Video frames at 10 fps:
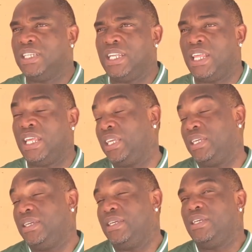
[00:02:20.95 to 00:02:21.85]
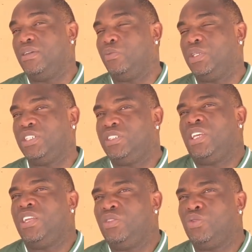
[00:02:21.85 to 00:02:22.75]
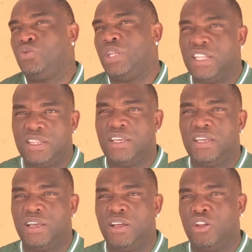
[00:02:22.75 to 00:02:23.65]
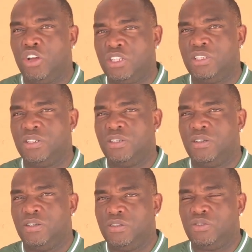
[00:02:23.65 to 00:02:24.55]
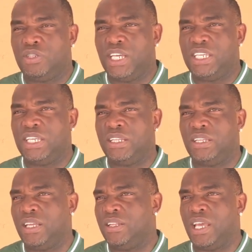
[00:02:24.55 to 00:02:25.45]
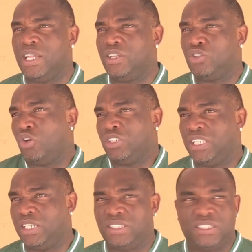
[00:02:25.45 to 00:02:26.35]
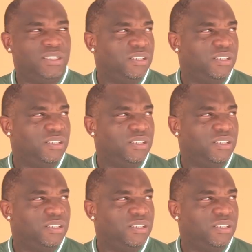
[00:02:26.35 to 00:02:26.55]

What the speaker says: And I think we just didn't do that a lot today, and it cost us.